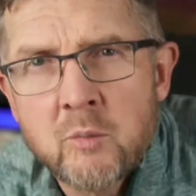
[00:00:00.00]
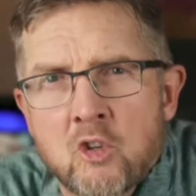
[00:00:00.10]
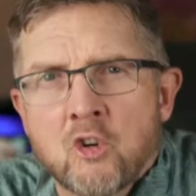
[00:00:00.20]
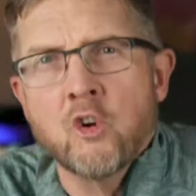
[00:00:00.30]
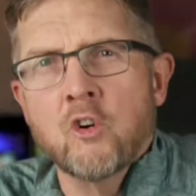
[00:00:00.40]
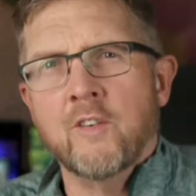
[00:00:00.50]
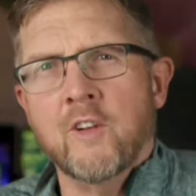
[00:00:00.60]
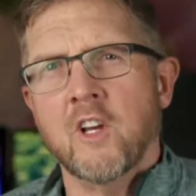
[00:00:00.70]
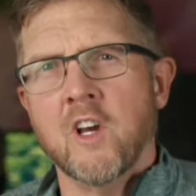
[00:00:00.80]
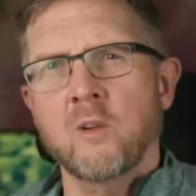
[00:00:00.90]
trunk
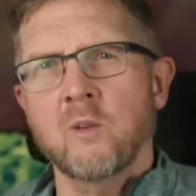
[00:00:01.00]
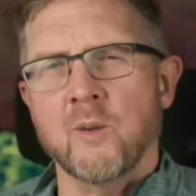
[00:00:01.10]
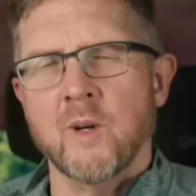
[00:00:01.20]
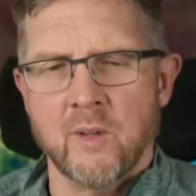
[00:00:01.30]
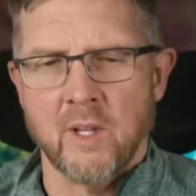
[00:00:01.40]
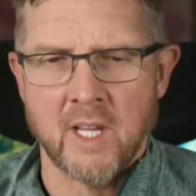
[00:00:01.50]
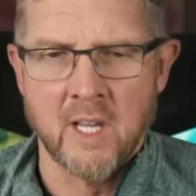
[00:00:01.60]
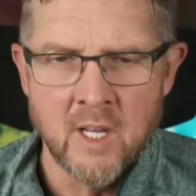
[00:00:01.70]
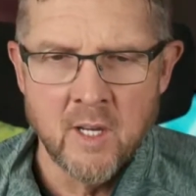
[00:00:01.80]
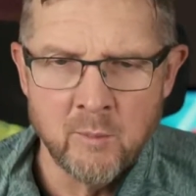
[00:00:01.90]
full of gold, won't they?
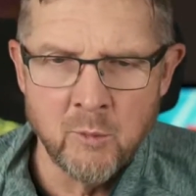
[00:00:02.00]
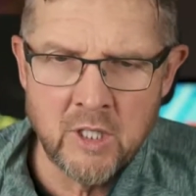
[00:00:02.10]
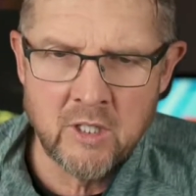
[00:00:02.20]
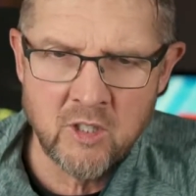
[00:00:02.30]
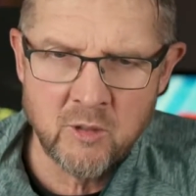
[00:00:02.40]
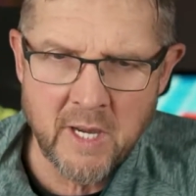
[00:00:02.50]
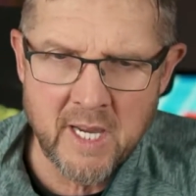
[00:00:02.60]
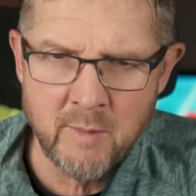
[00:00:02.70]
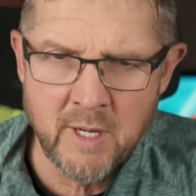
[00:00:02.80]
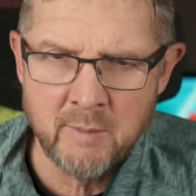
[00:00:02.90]
Money to
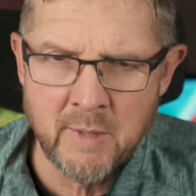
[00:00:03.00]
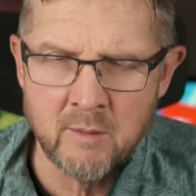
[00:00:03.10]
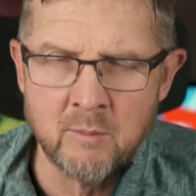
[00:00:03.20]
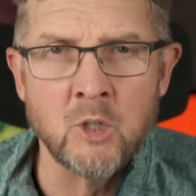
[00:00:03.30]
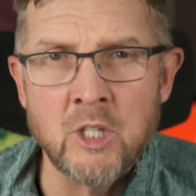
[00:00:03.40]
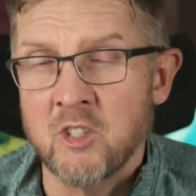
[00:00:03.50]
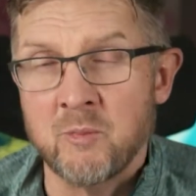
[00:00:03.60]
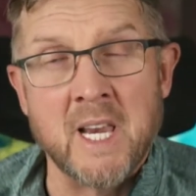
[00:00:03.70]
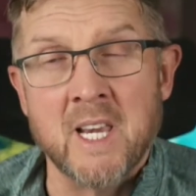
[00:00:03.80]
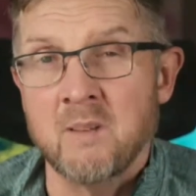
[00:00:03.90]
spend, money to
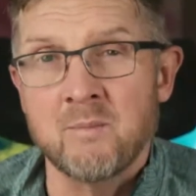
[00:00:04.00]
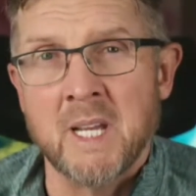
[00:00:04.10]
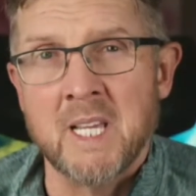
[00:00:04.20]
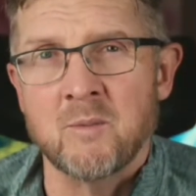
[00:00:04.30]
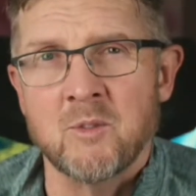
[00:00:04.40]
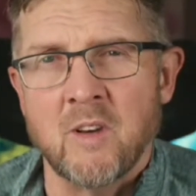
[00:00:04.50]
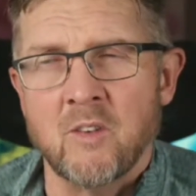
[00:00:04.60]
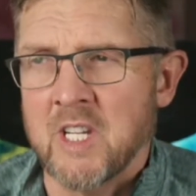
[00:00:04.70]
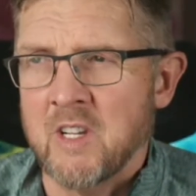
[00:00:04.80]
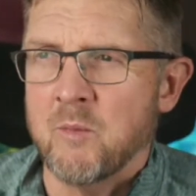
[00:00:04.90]
spend, and make
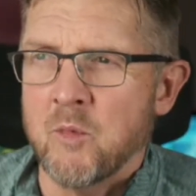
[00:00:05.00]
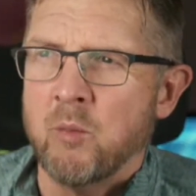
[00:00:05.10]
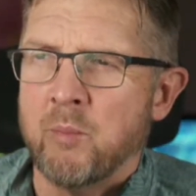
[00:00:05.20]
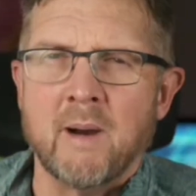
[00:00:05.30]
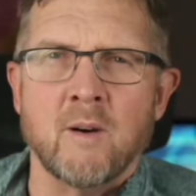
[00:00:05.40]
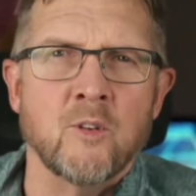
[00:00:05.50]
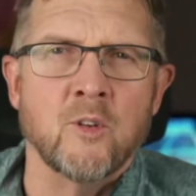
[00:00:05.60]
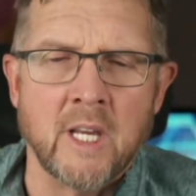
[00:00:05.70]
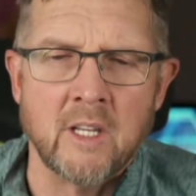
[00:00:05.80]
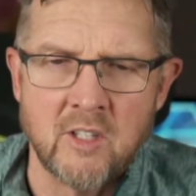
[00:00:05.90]
themselves even more
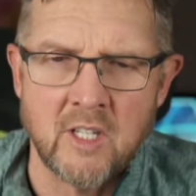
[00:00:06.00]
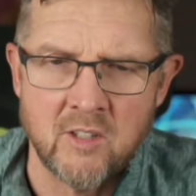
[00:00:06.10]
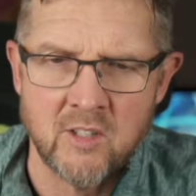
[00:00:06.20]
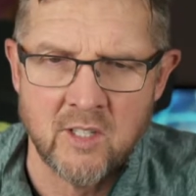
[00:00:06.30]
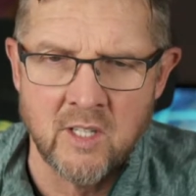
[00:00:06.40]
powerful next season.